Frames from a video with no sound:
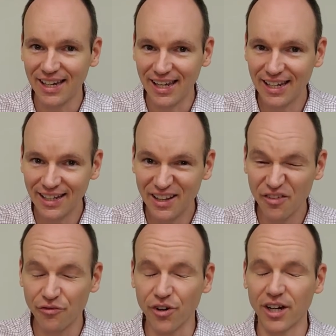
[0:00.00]
in the
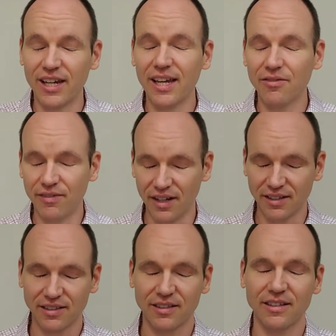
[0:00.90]

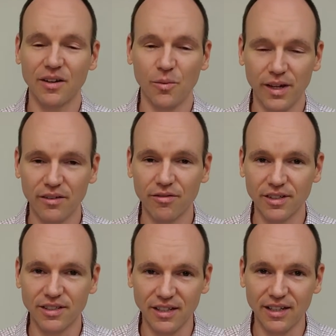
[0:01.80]
forgiveness that we have
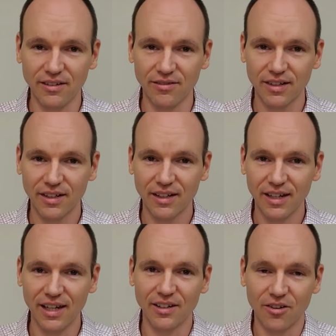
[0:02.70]
received
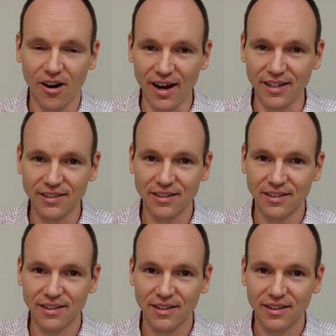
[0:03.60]
in Christ.